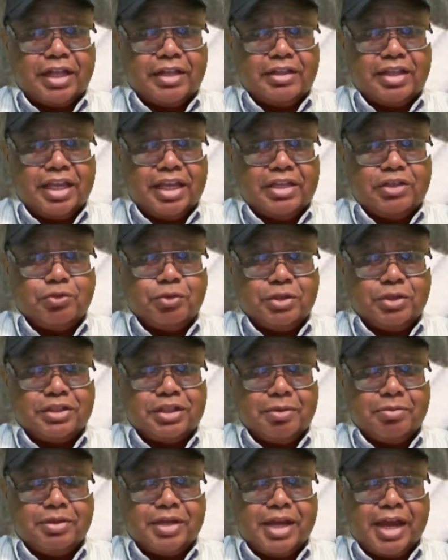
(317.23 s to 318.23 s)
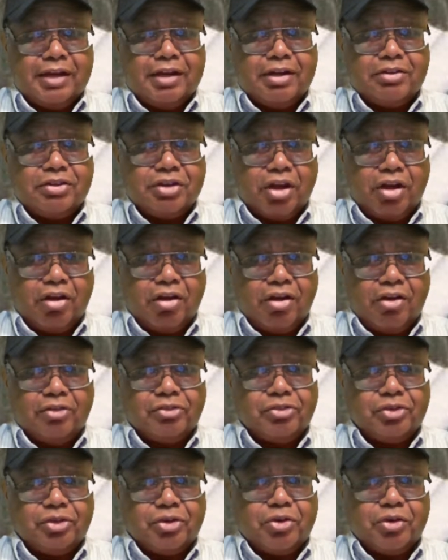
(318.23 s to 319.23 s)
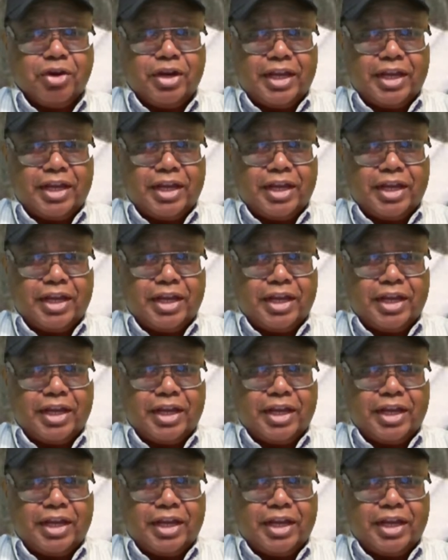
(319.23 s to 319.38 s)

first that these was some kind of dolls